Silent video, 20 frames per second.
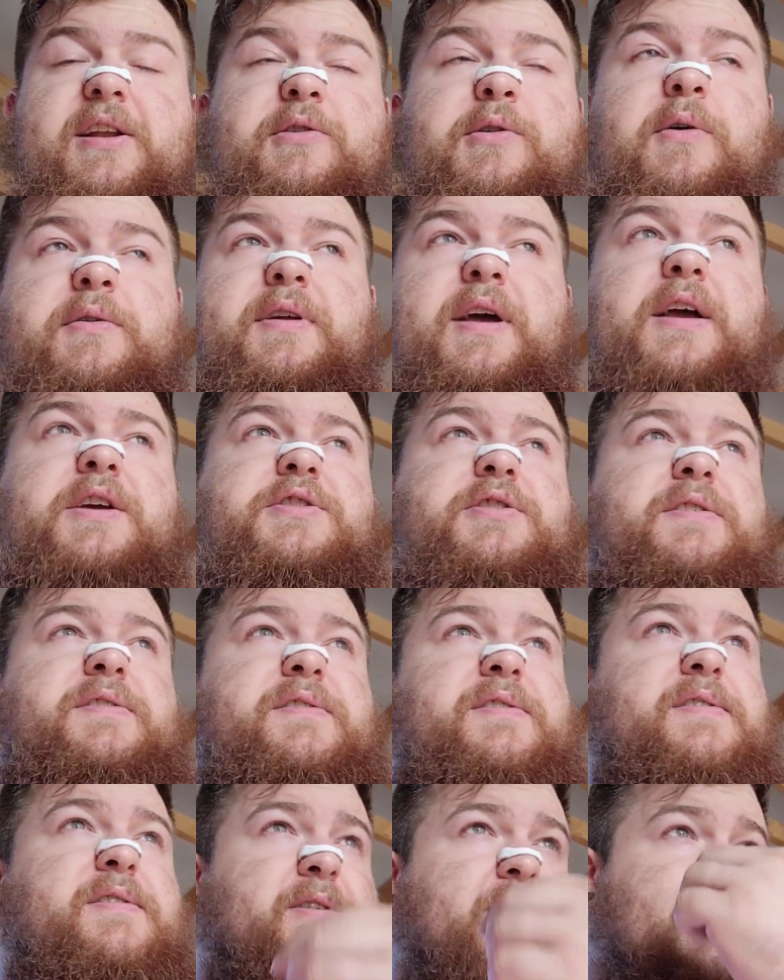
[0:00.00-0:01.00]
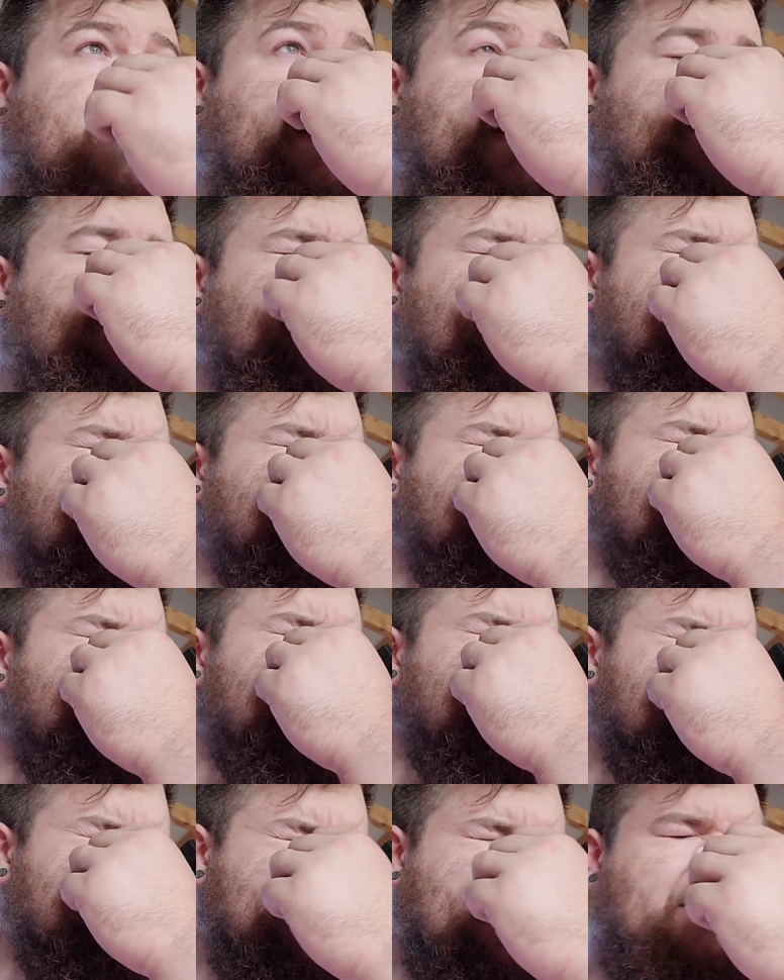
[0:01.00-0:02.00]
quotations, or in
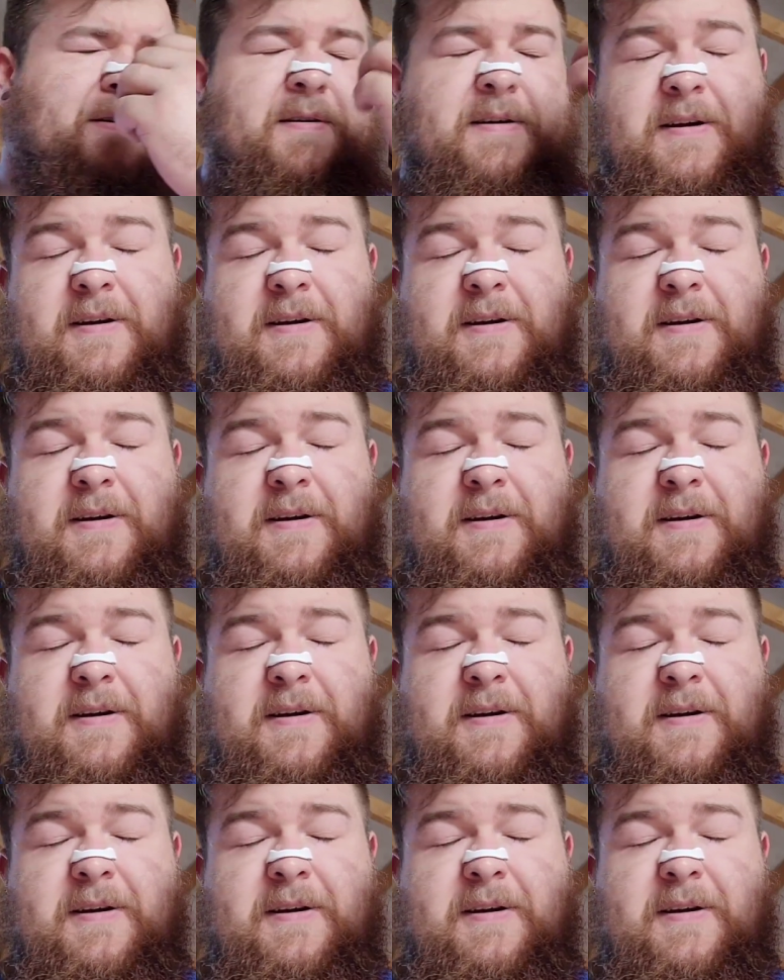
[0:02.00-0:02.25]
parentheses. So